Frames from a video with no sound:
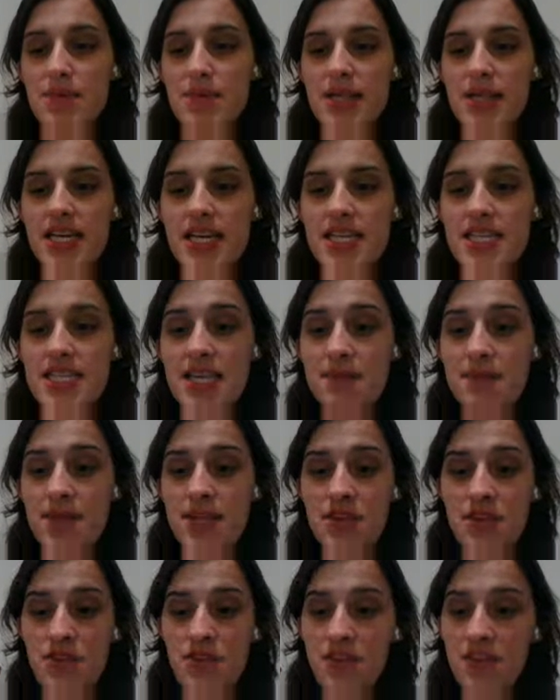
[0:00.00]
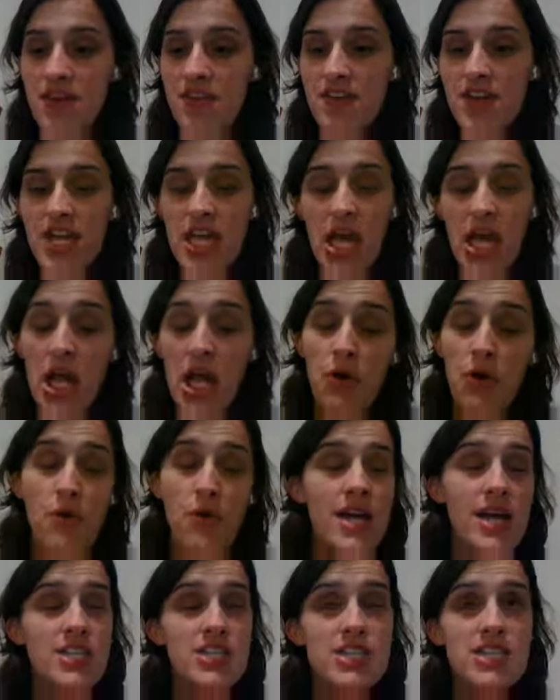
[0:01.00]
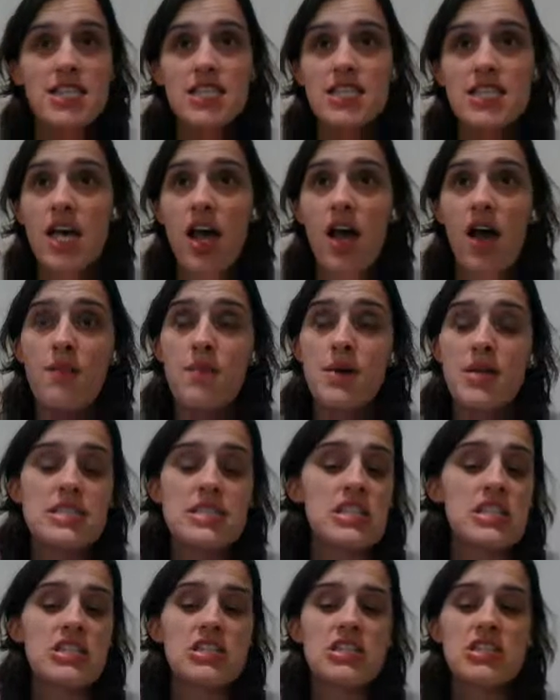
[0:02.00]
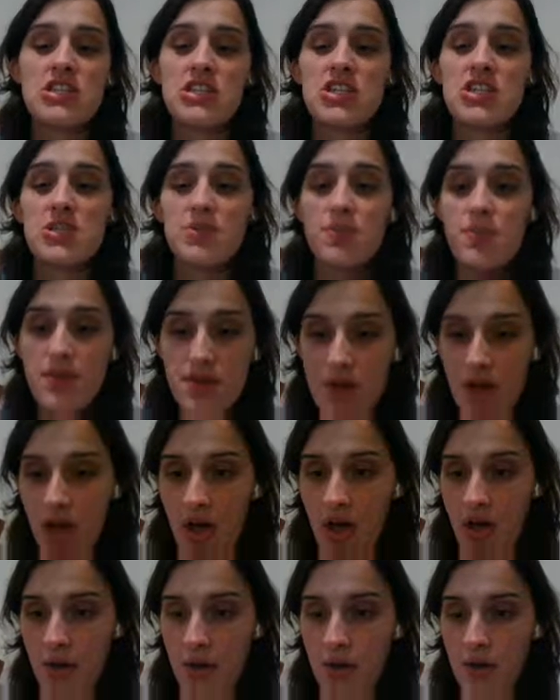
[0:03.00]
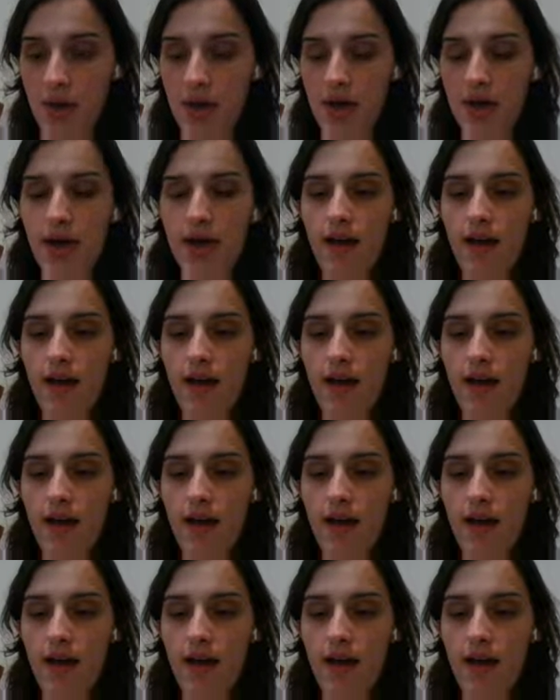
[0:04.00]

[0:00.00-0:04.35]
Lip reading: Please let me know if you have any questions, comments, concerns below.